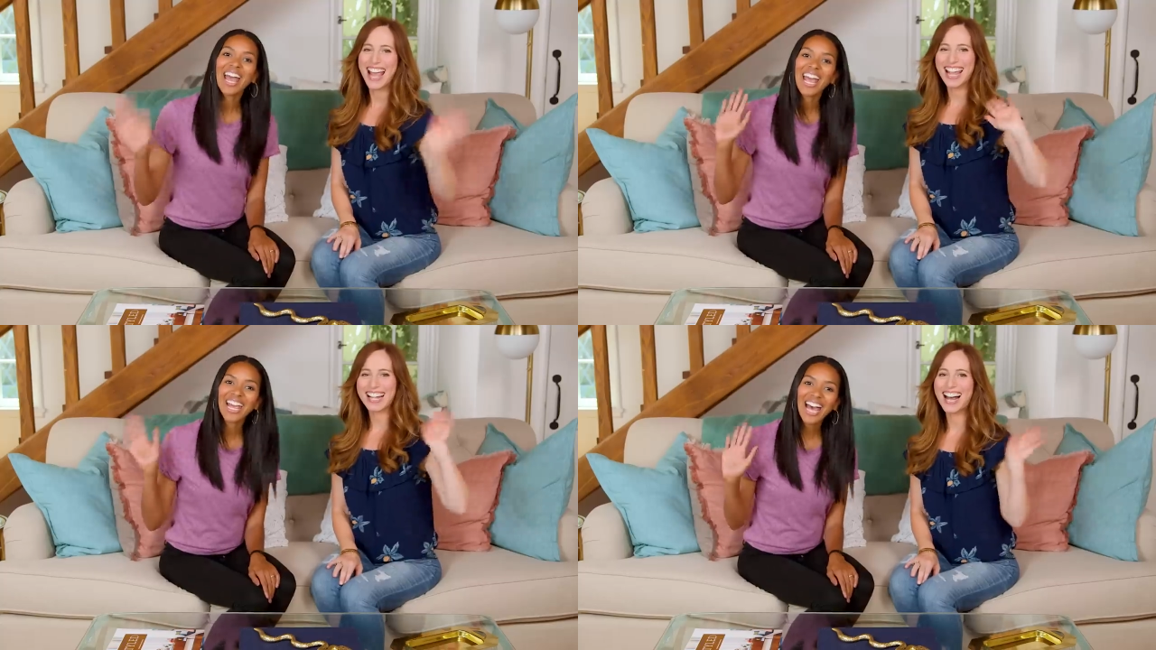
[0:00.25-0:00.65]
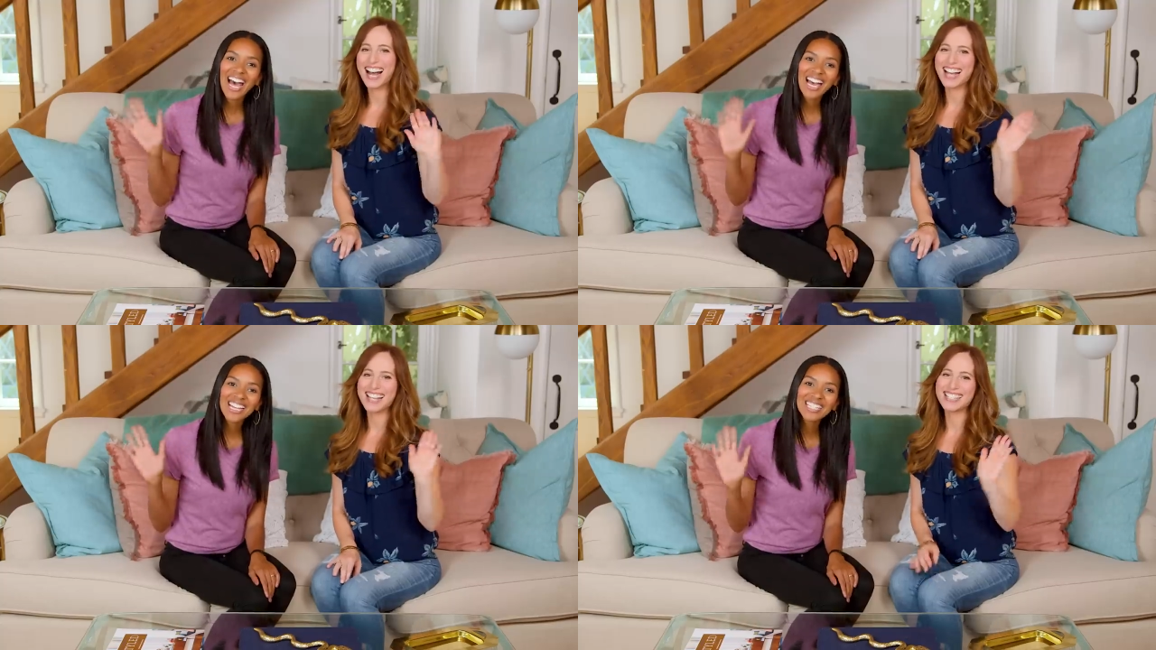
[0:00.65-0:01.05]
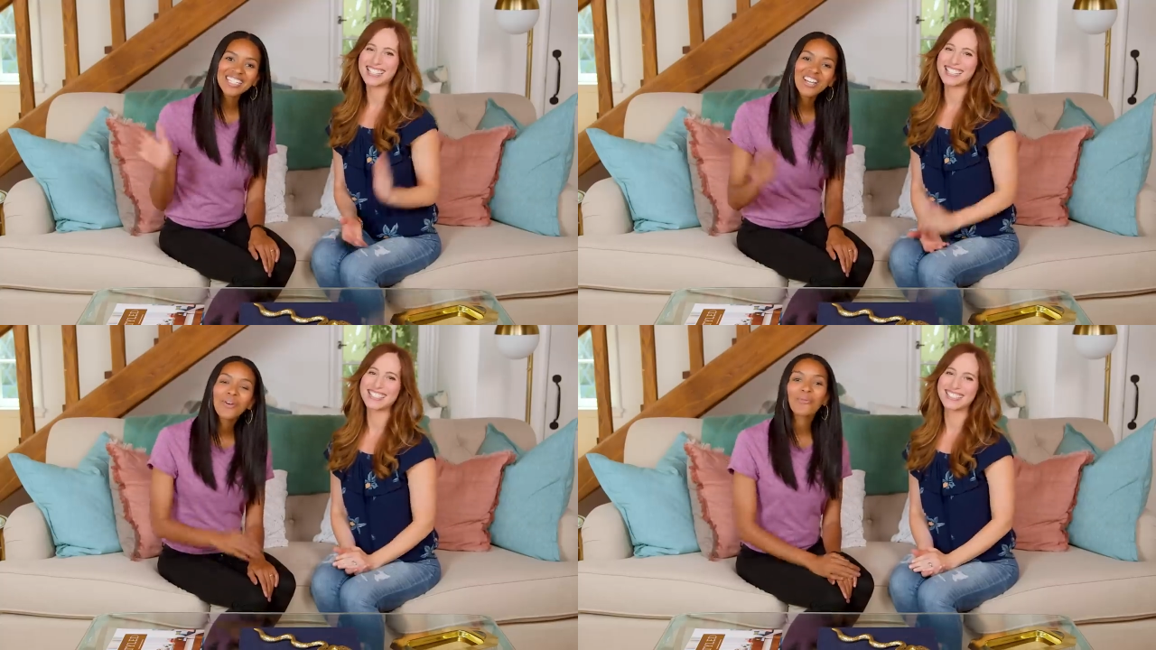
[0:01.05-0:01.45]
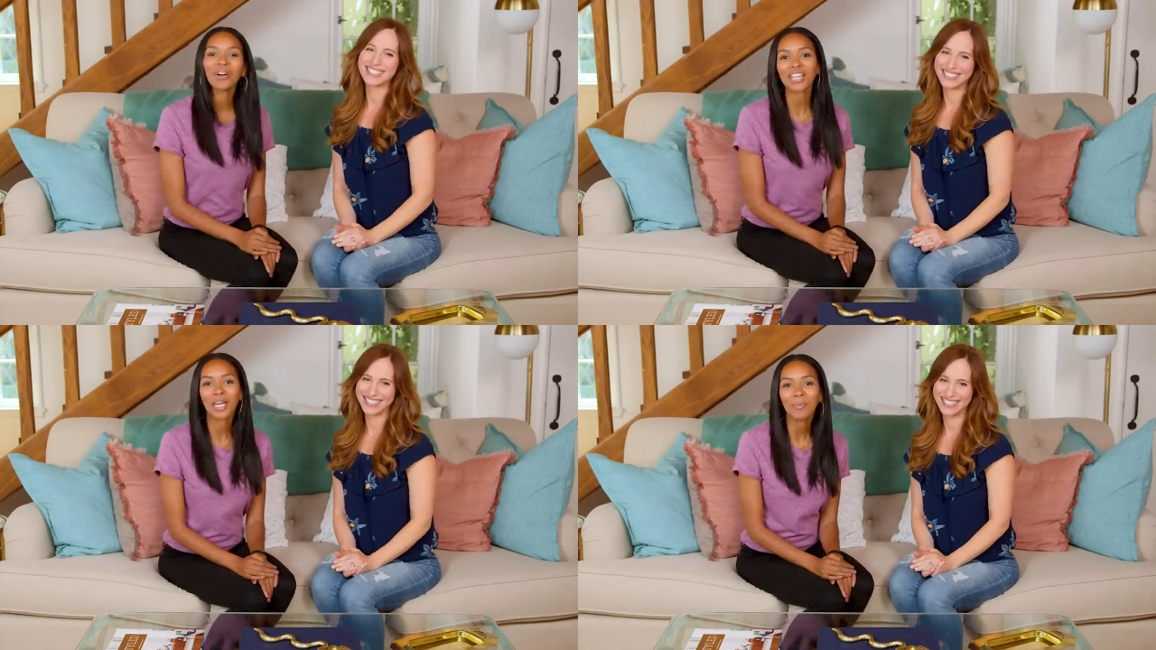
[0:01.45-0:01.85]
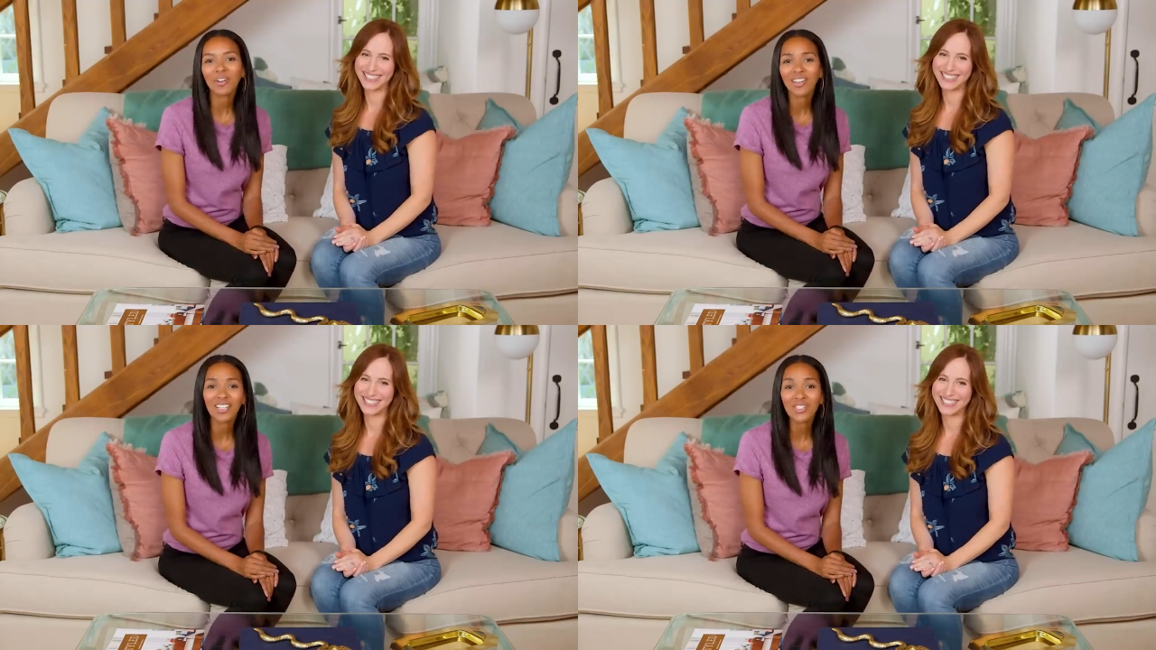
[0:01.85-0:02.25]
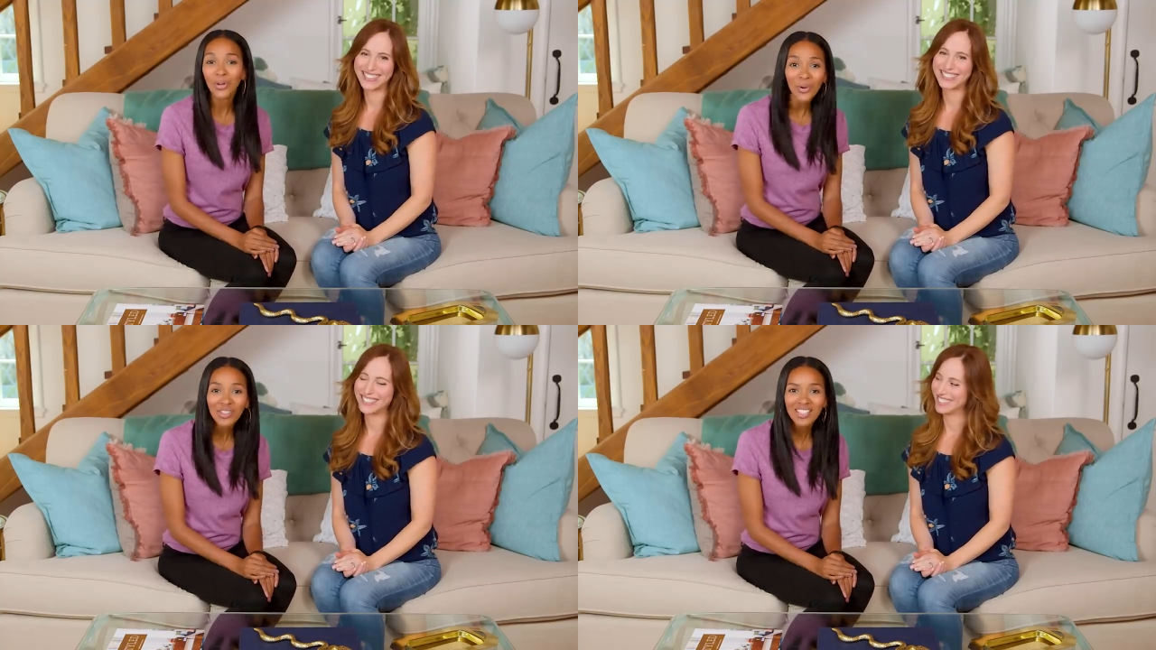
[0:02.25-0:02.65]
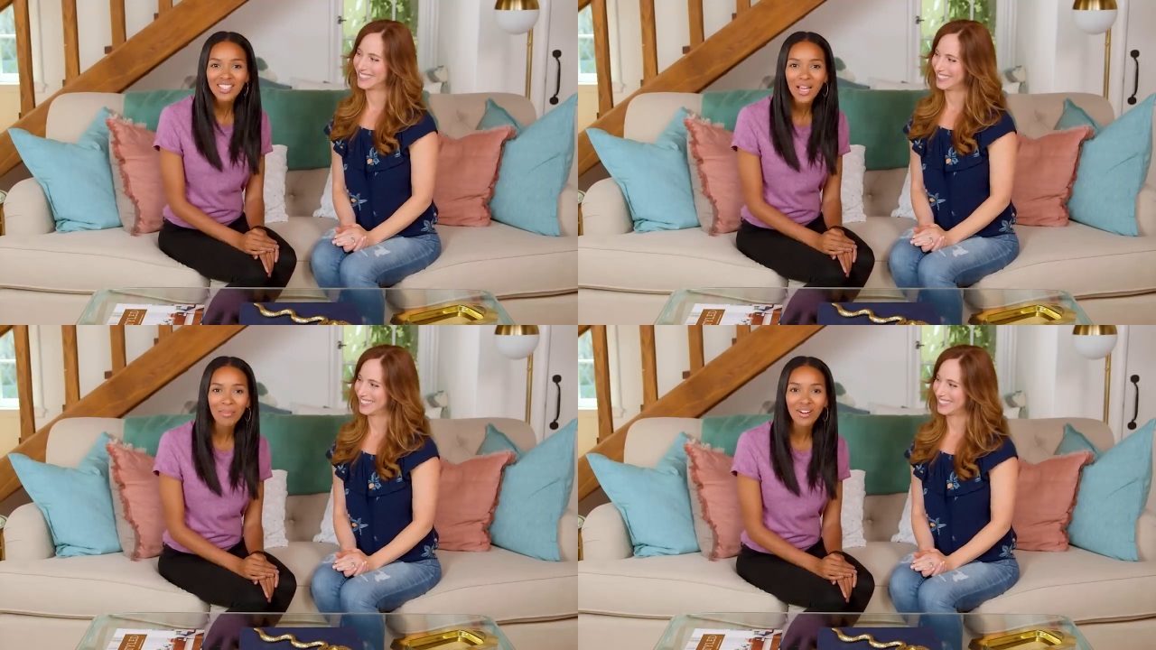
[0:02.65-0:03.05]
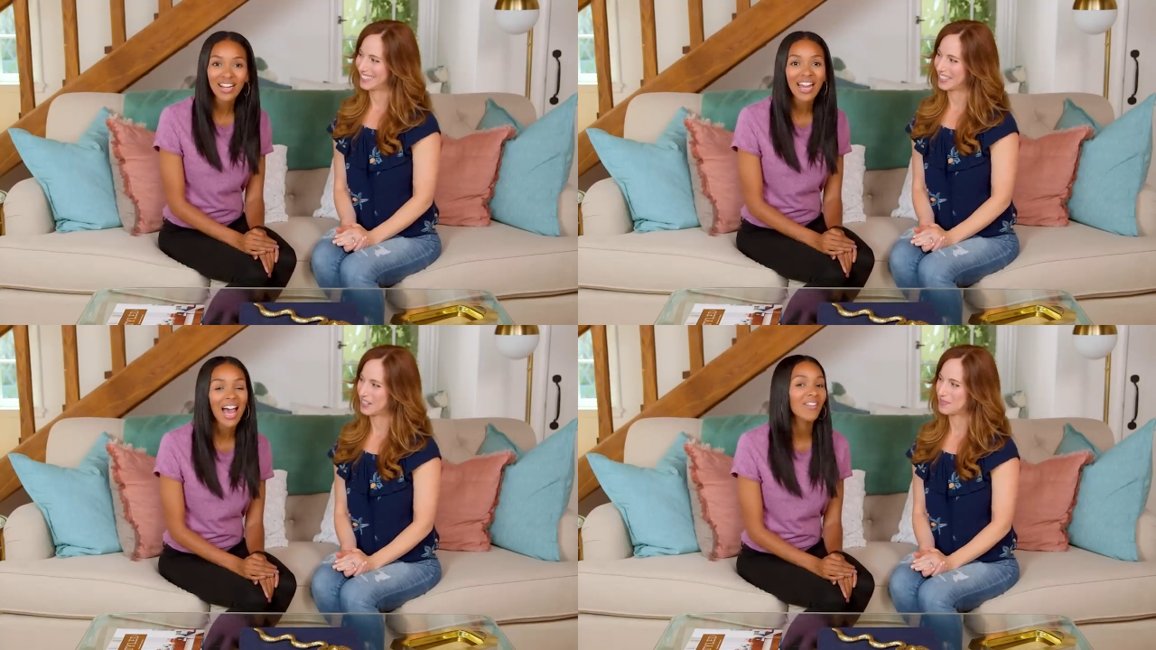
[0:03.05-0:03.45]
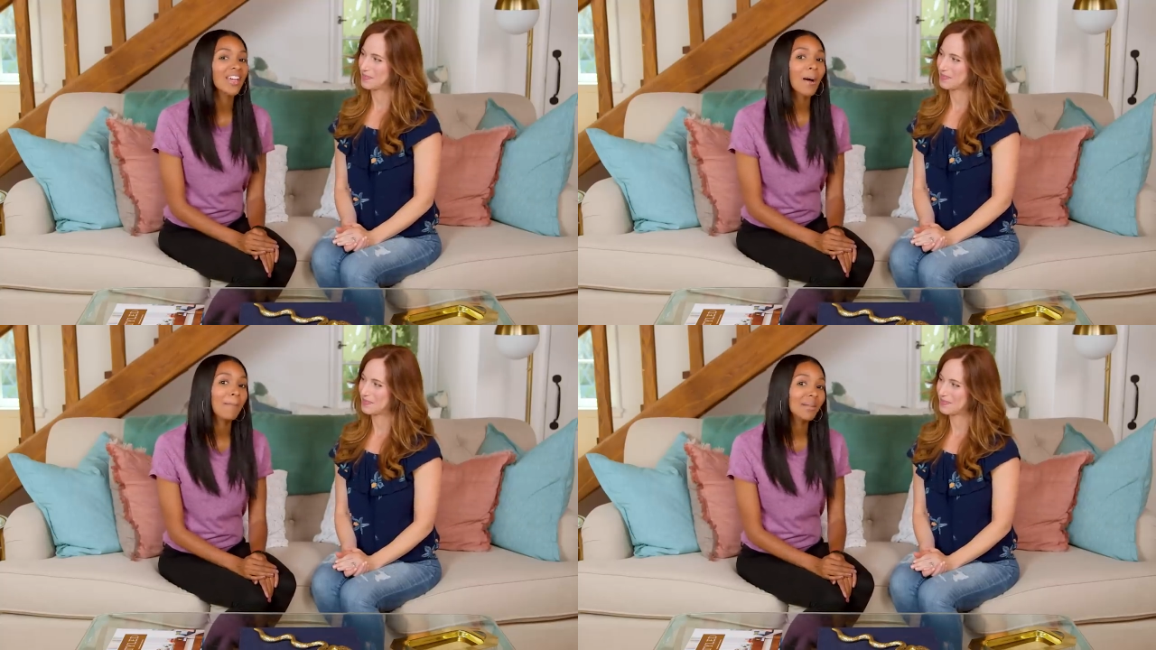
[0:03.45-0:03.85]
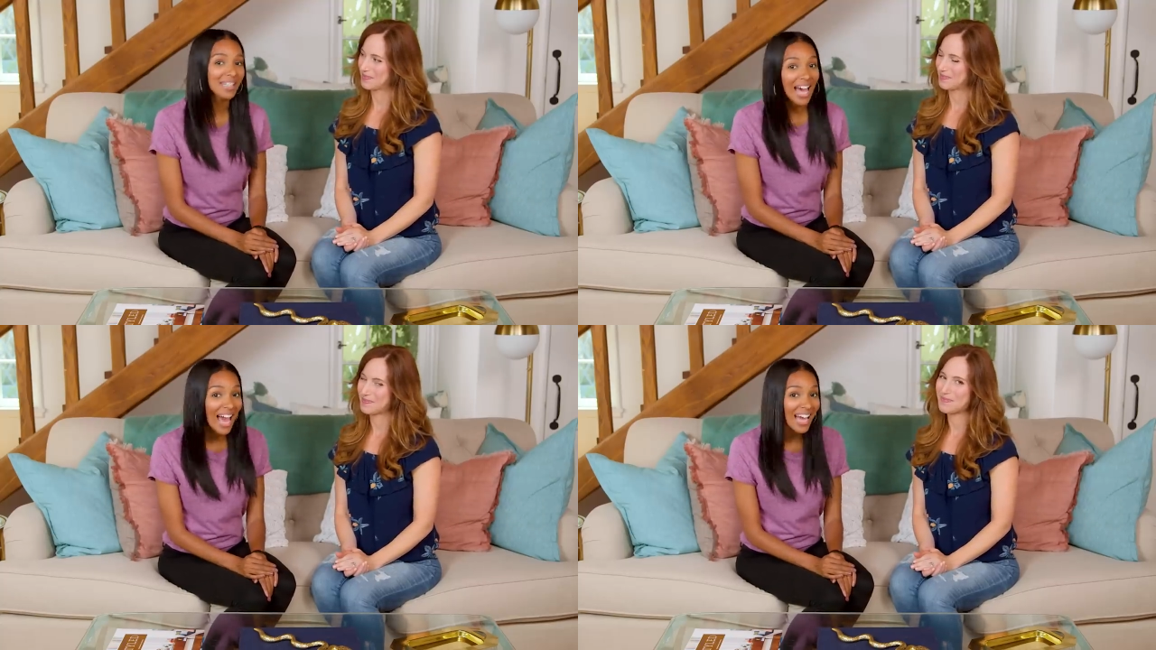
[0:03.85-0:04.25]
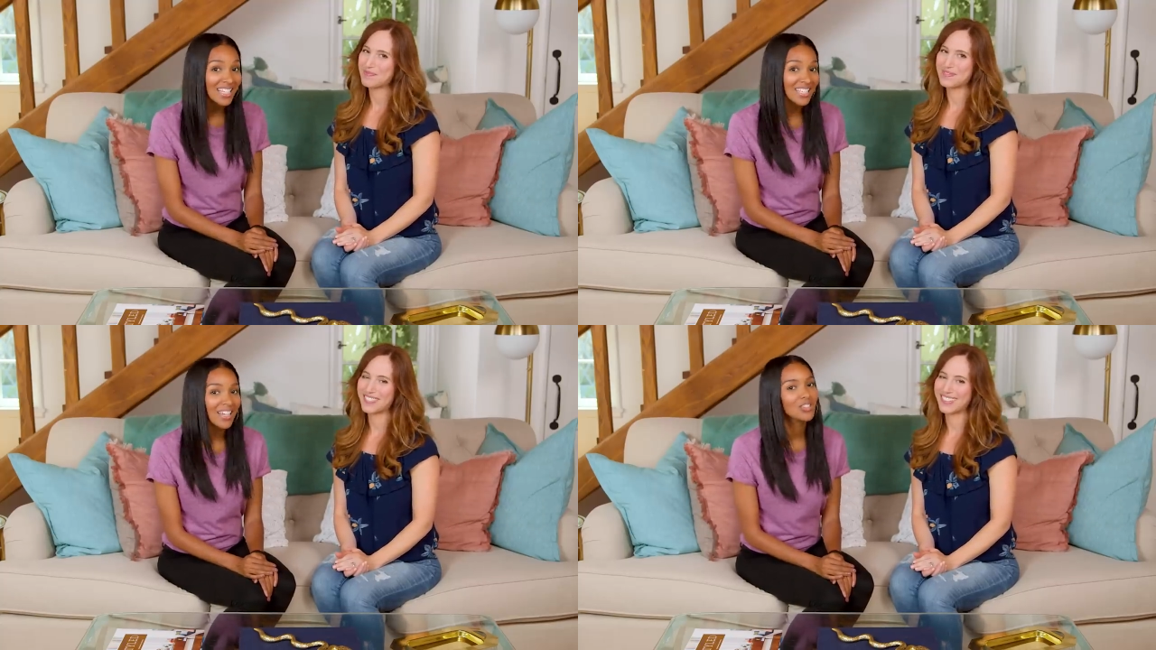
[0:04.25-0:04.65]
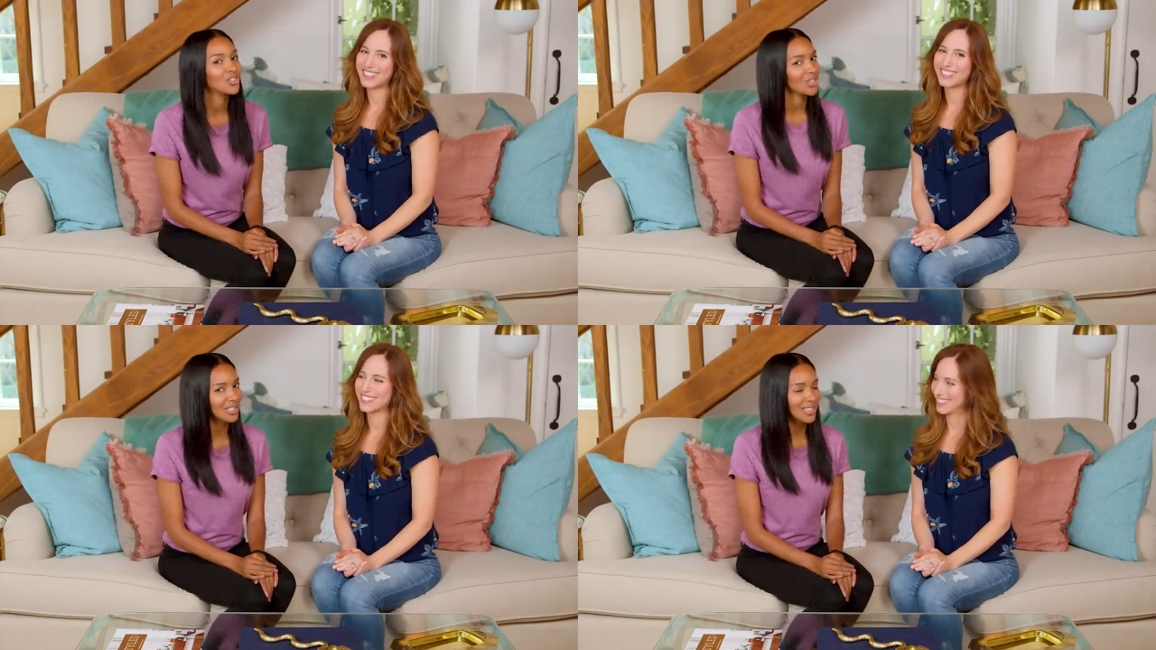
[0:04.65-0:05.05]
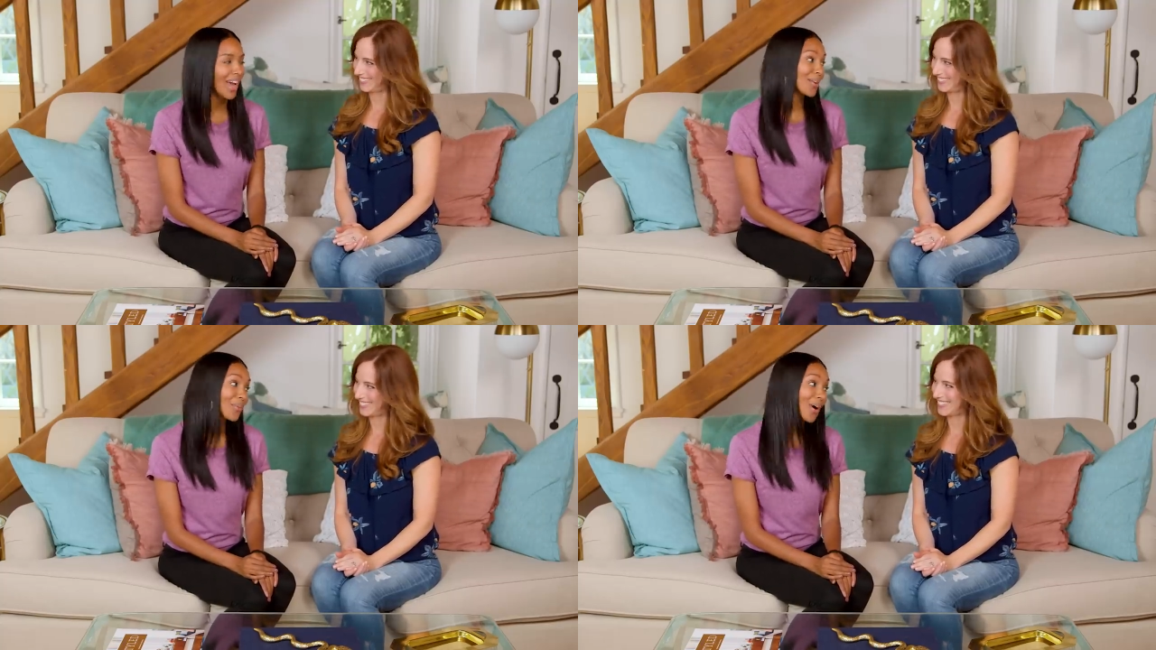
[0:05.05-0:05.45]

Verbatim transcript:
Speaker 1: Hey guys! Want to keep your kids cool this summer and having a blast? Just add